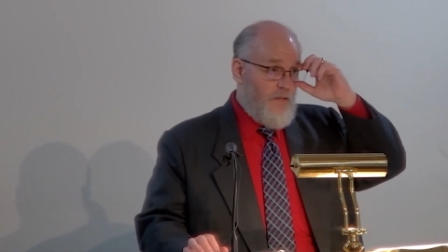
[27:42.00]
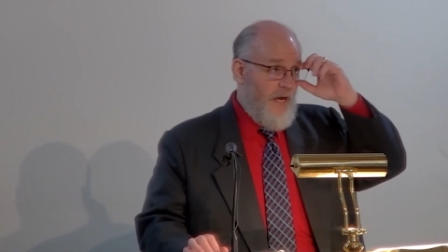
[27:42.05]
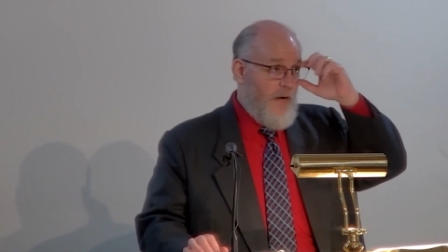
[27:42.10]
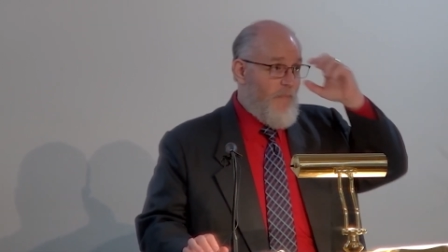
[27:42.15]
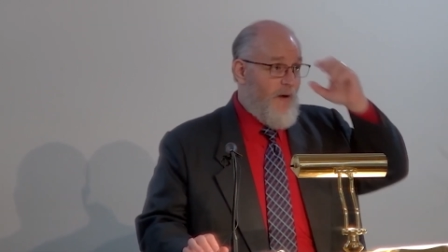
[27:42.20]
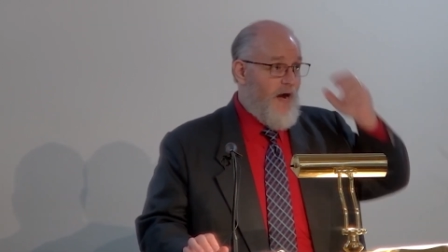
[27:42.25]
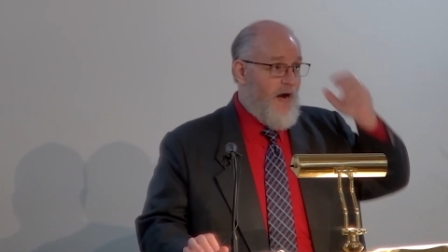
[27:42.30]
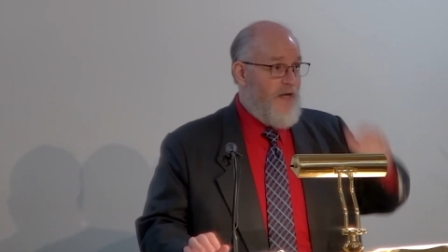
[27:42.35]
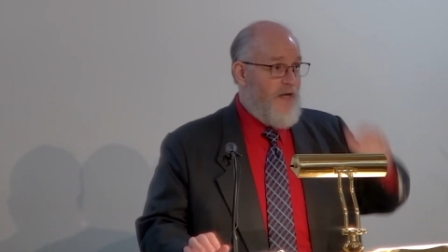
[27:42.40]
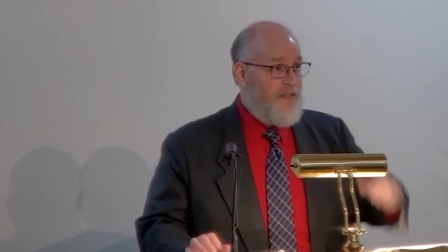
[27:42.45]

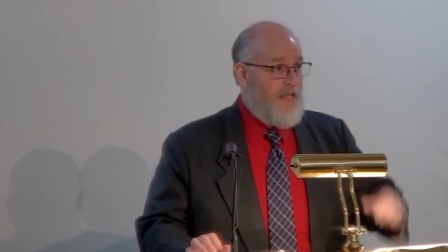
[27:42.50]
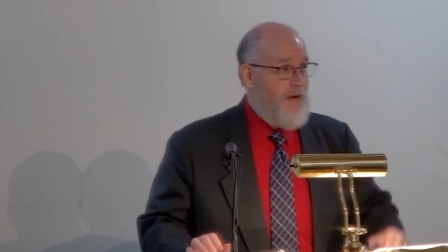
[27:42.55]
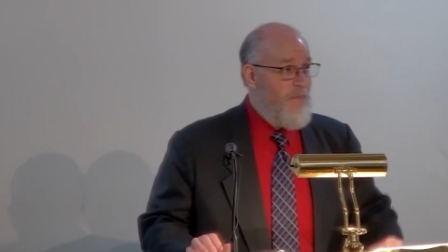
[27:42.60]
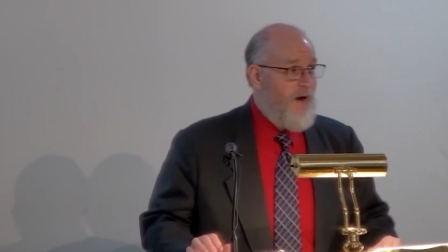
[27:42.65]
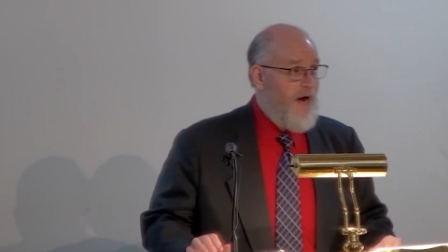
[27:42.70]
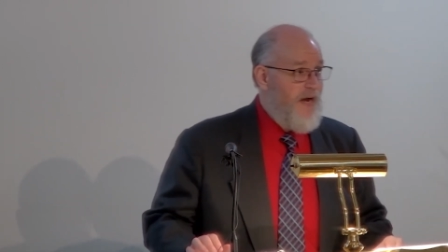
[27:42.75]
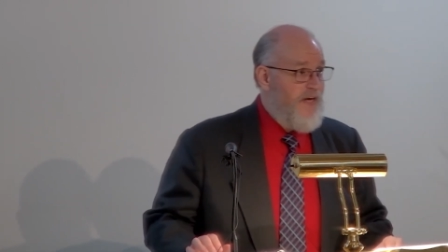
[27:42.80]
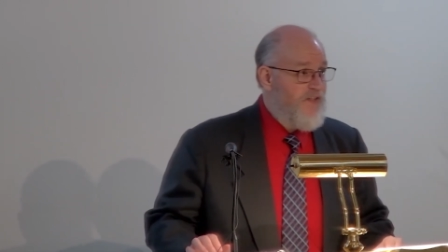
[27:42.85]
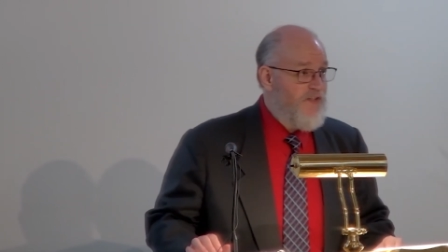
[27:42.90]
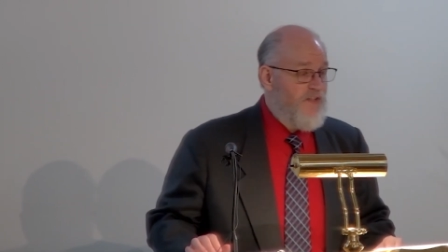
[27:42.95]
they might, they
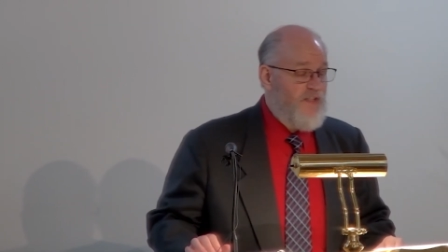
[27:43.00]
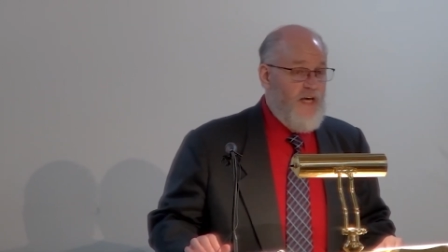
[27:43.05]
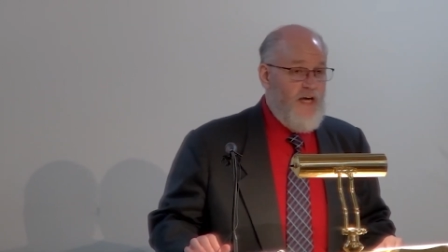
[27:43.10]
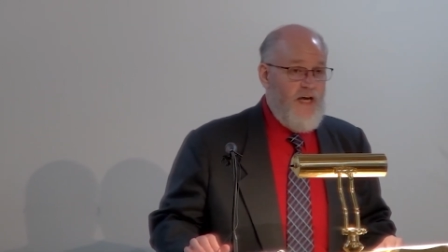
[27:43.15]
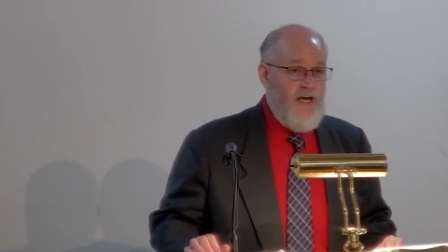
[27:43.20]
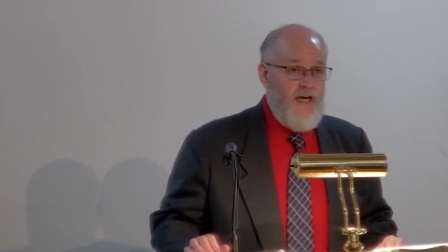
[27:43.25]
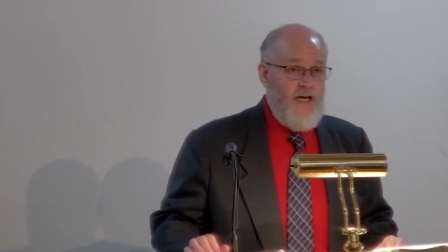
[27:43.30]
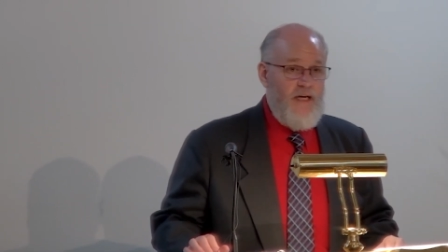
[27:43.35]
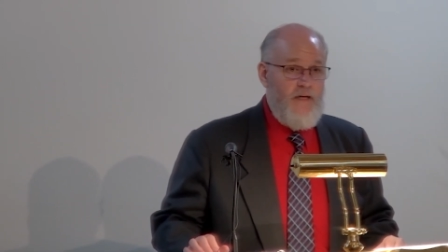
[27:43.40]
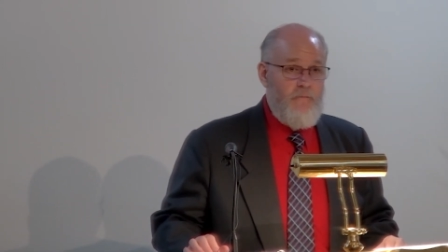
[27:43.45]
might
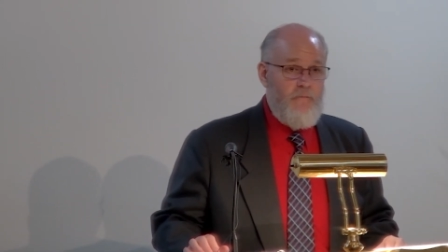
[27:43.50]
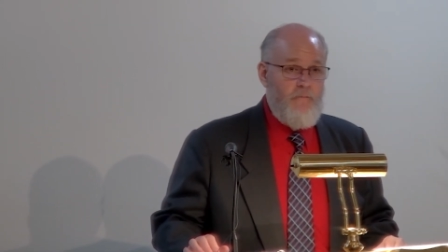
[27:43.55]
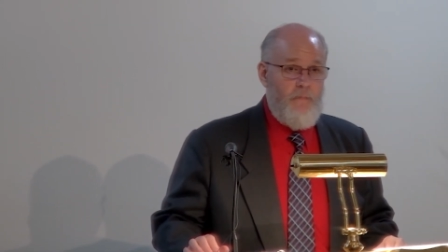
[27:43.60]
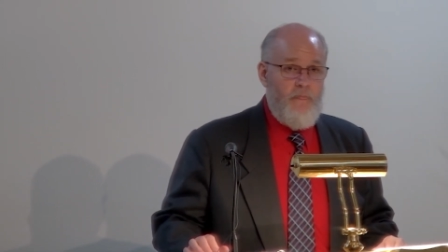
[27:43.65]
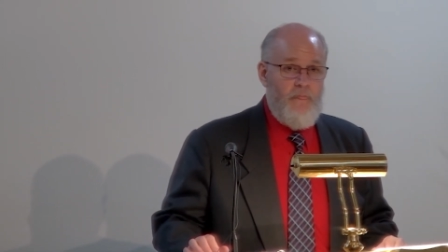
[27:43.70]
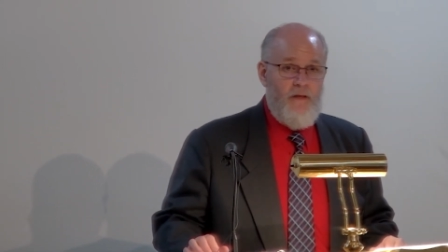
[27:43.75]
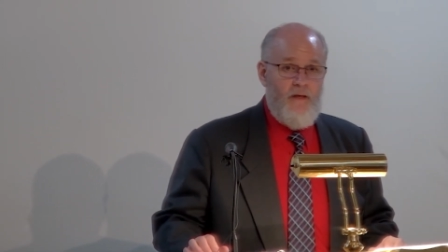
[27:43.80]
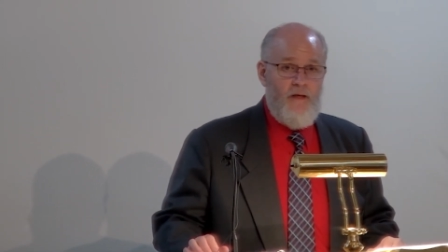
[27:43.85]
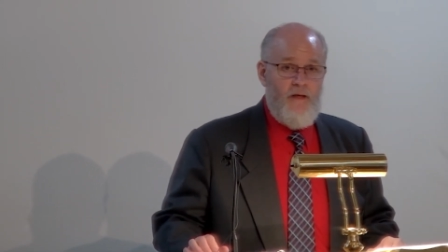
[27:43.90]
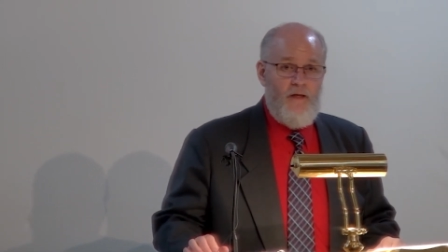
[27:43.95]
say,
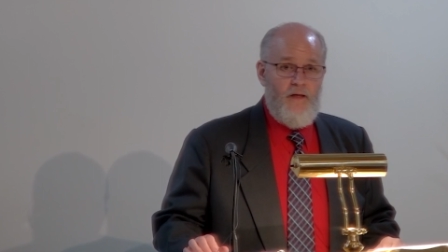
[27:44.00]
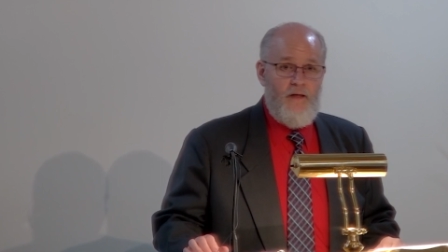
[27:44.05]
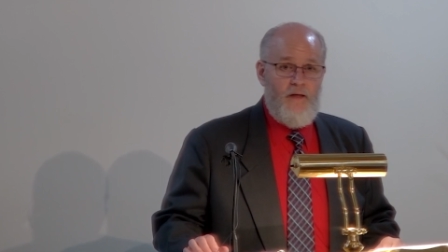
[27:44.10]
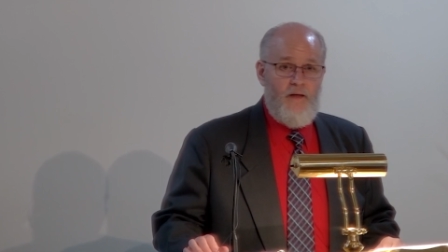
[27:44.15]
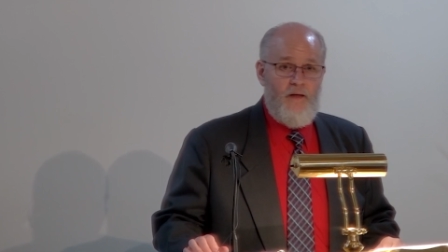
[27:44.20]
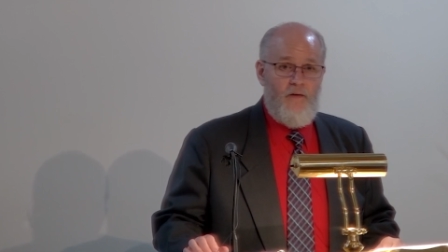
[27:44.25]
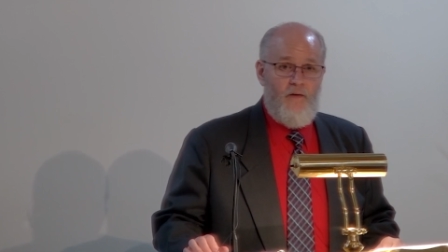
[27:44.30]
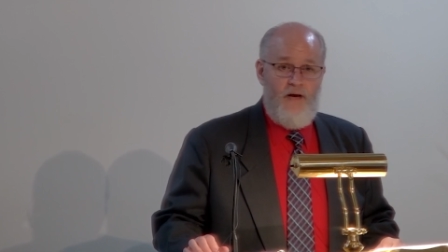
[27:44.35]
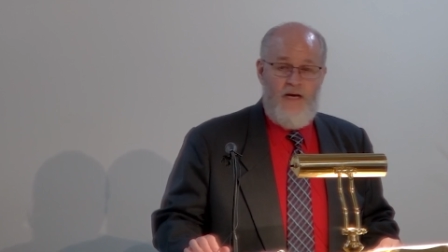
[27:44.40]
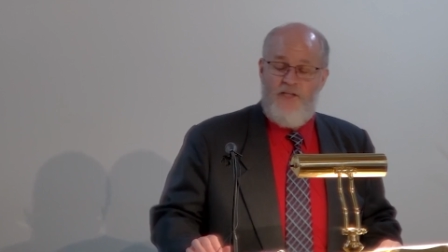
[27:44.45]

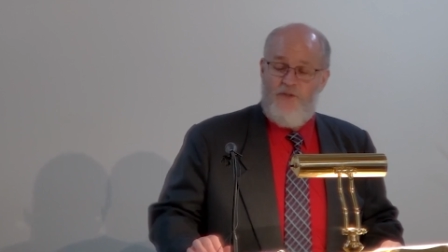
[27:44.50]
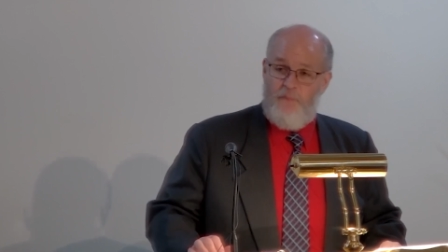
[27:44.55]
well,